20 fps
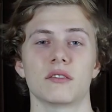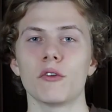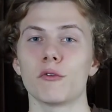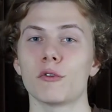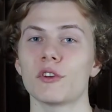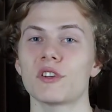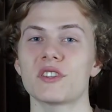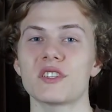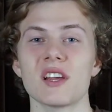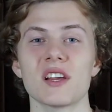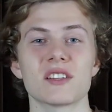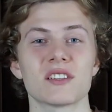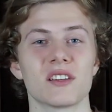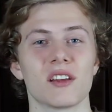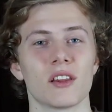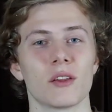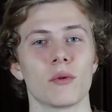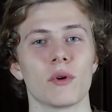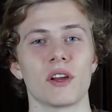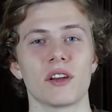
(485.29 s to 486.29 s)
Real estate is
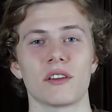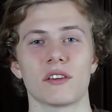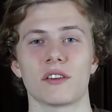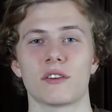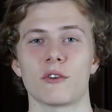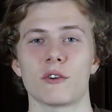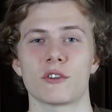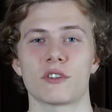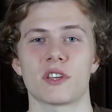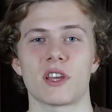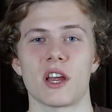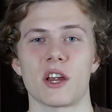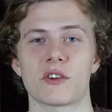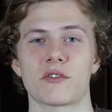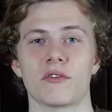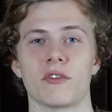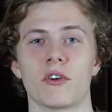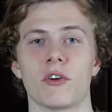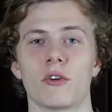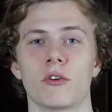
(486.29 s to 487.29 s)
another way to increase your cash
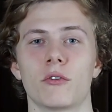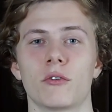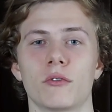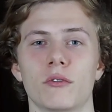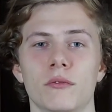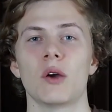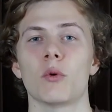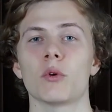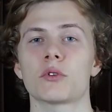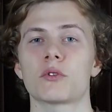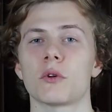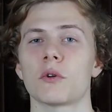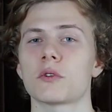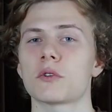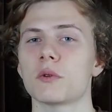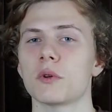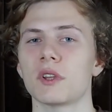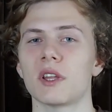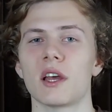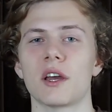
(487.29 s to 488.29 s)
flow,
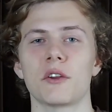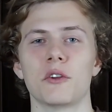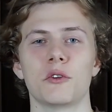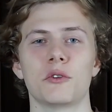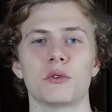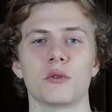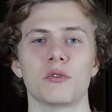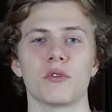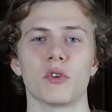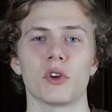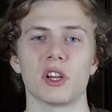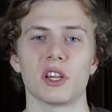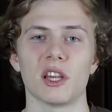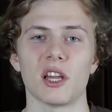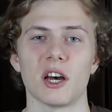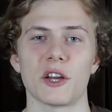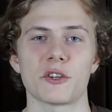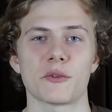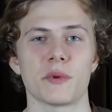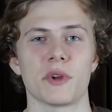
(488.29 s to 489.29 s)
also allowing you to avoid a
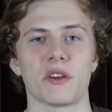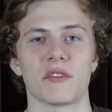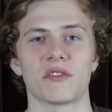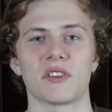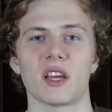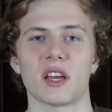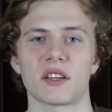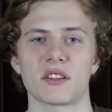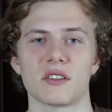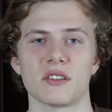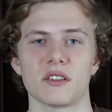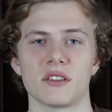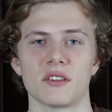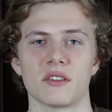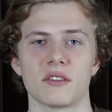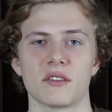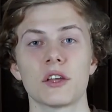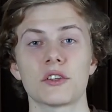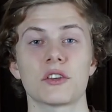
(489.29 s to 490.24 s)
large amount of taxes.